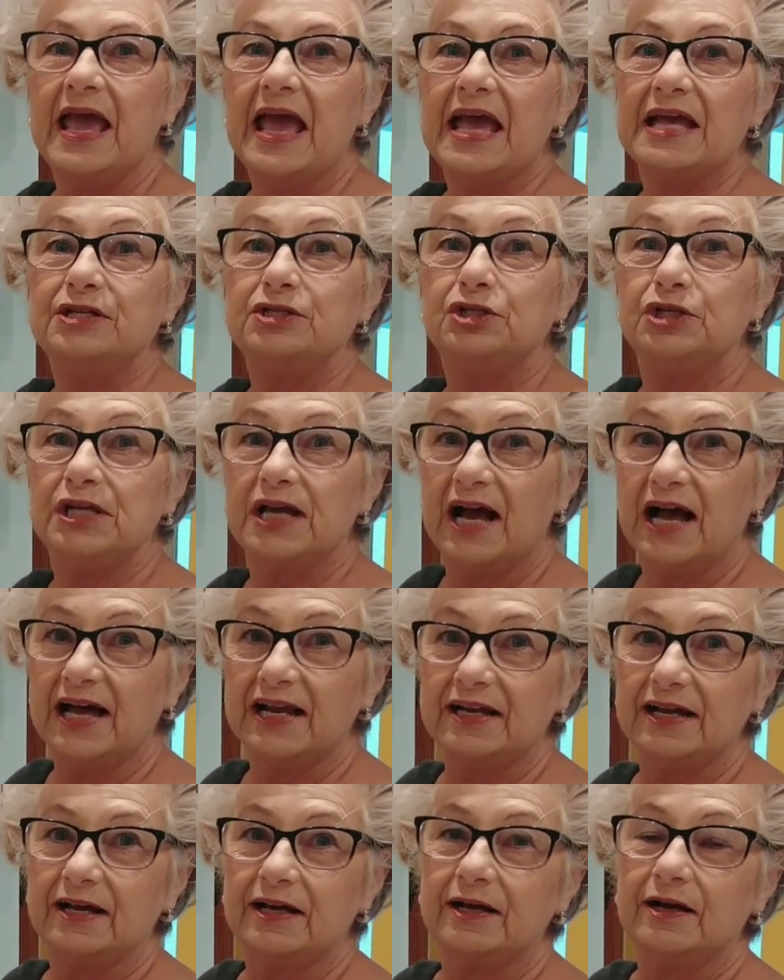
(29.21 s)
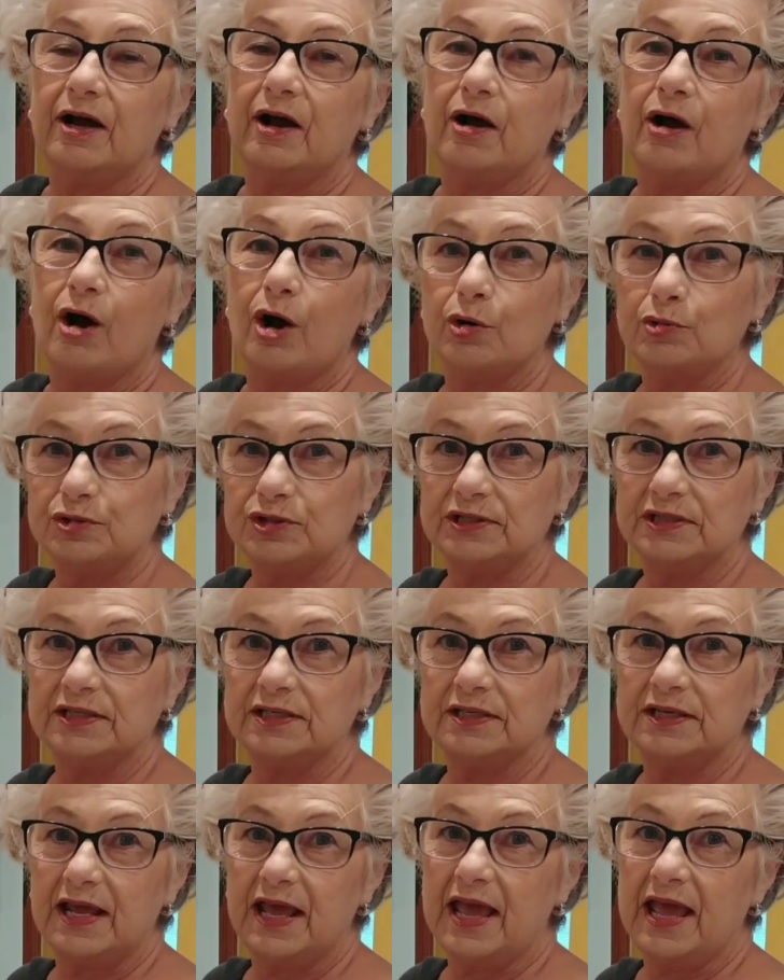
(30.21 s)
And Giada
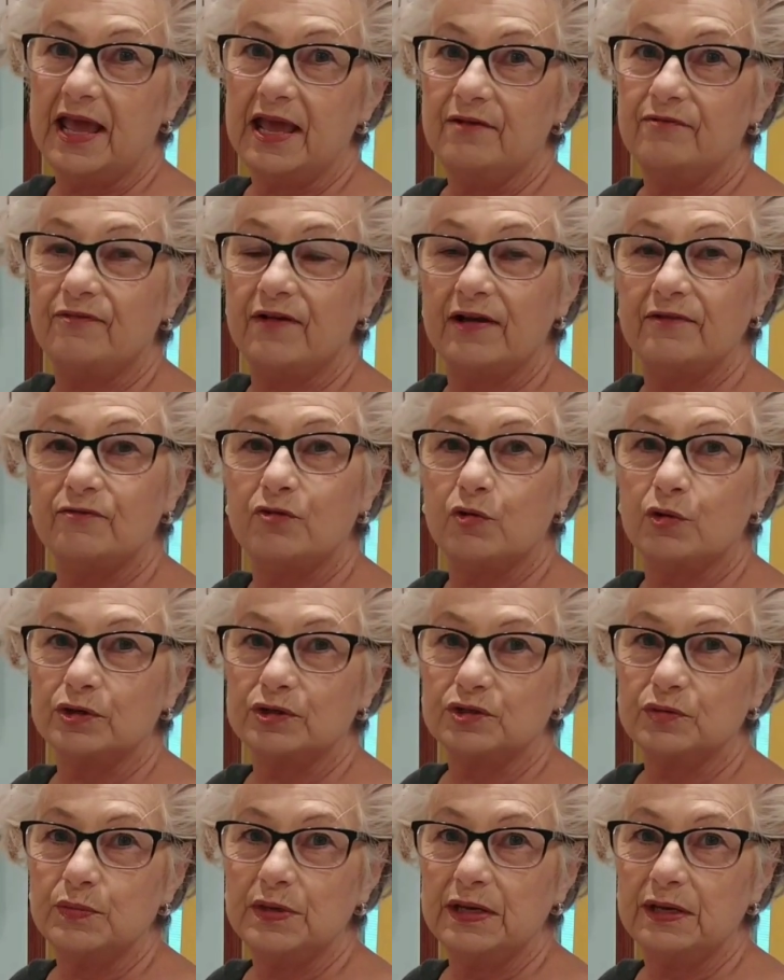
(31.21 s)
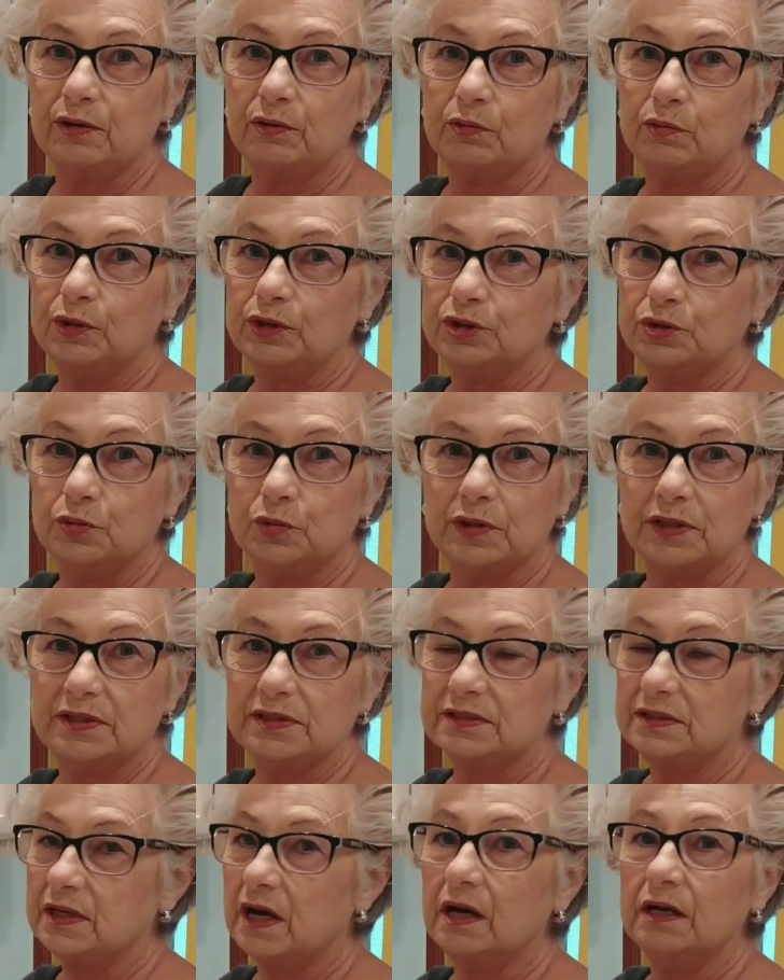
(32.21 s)
hosted a 5-course meal, which
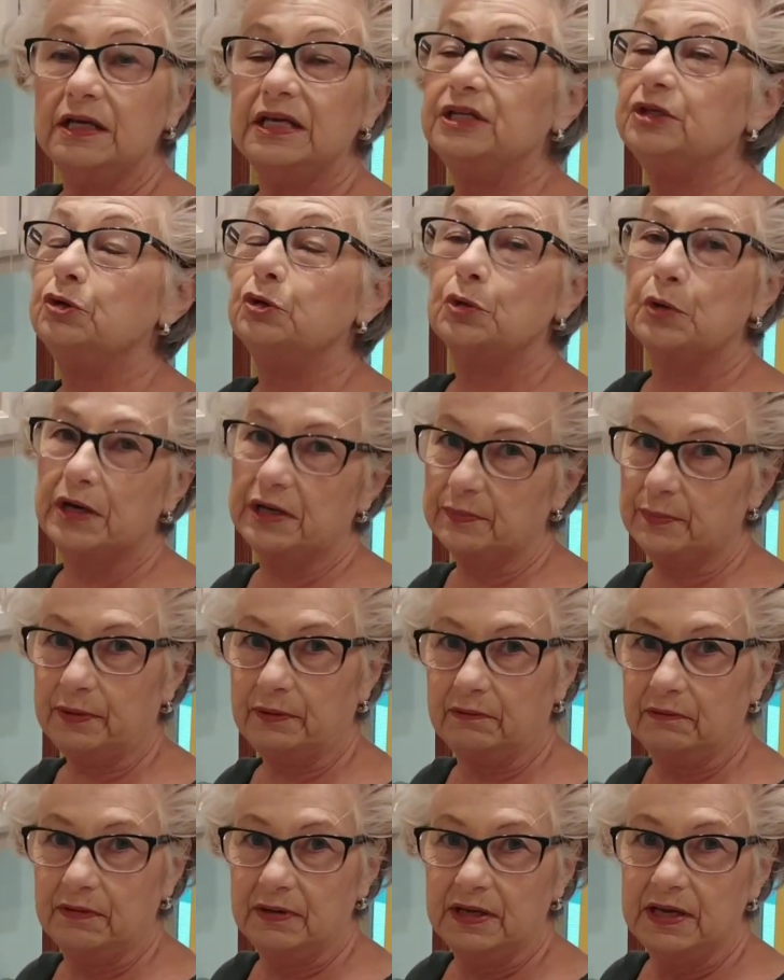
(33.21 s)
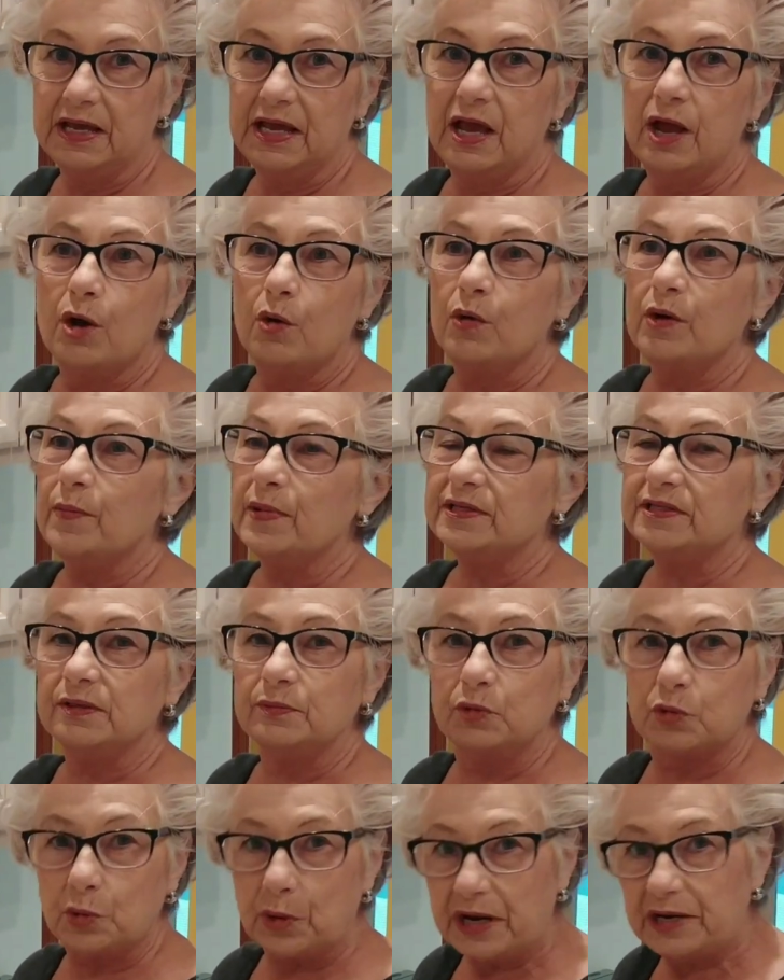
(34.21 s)
was incredible. We met
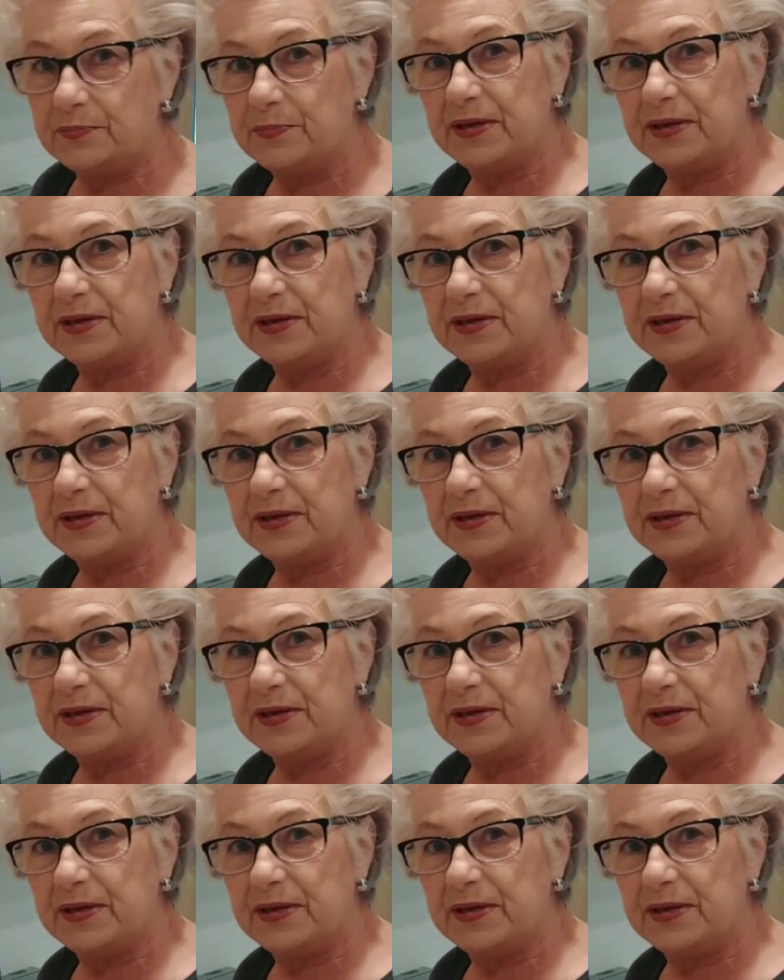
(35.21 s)
some great